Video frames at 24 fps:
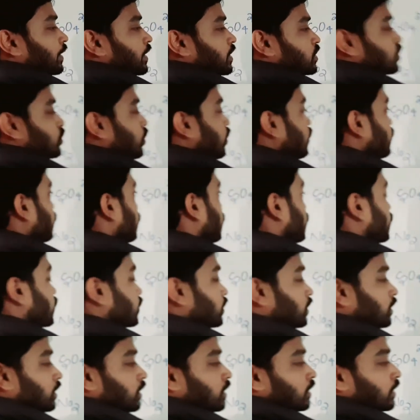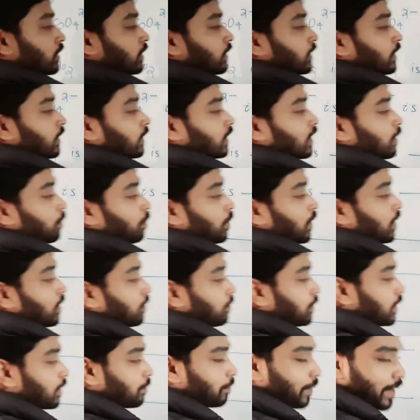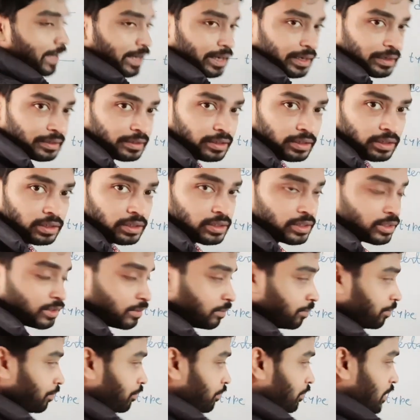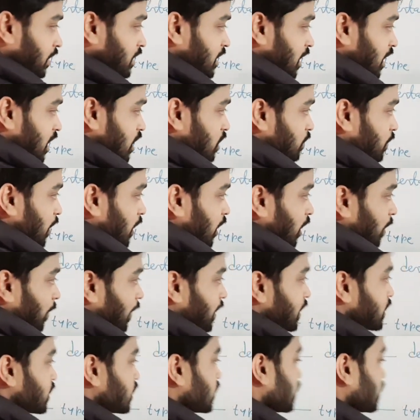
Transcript: it is O4. Keeping in mind, by satisfying the valency